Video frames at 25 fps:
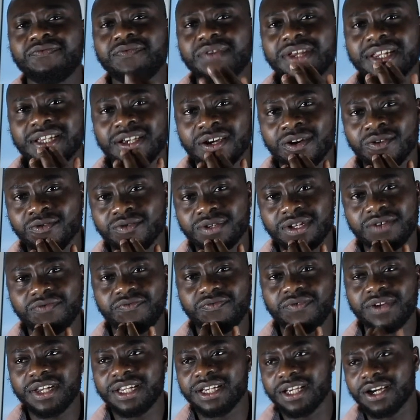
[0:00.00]
video.
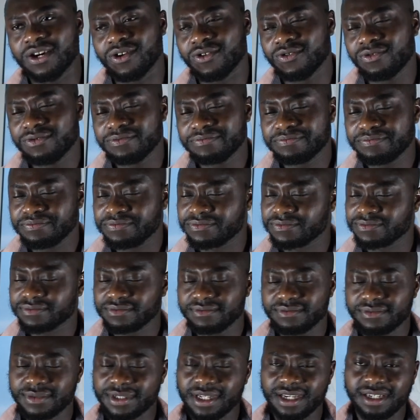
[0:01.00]
This video
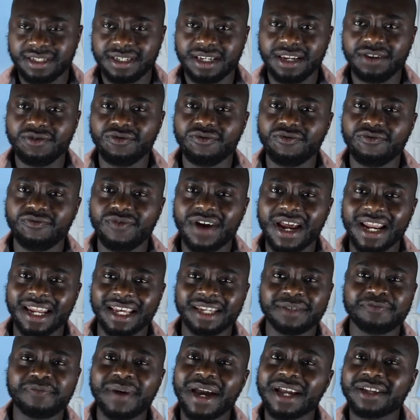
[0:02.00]
is a little rant.
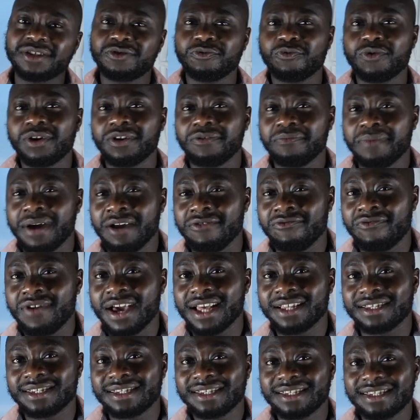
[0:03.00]
It's back to one of my
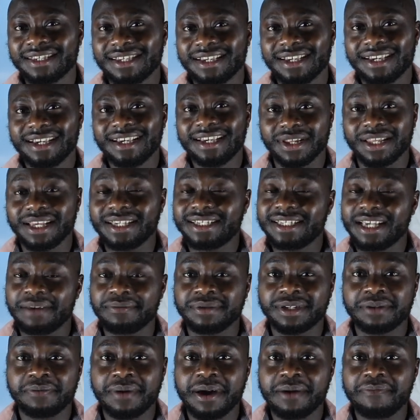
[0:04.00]
rants, but this
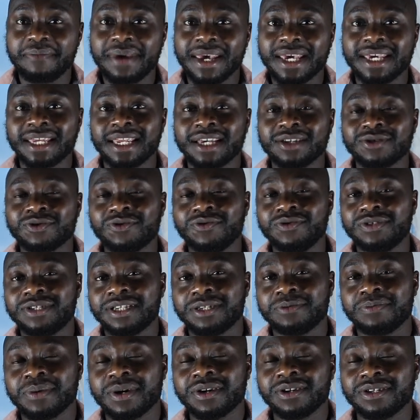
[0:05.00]
time it's about making
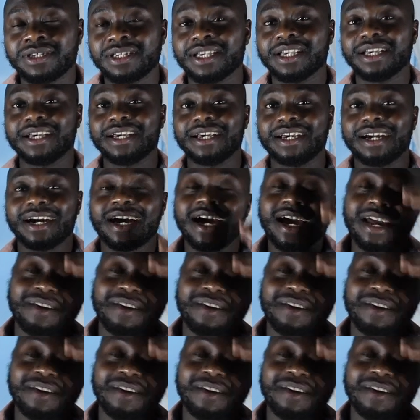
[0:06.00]
excuses, because I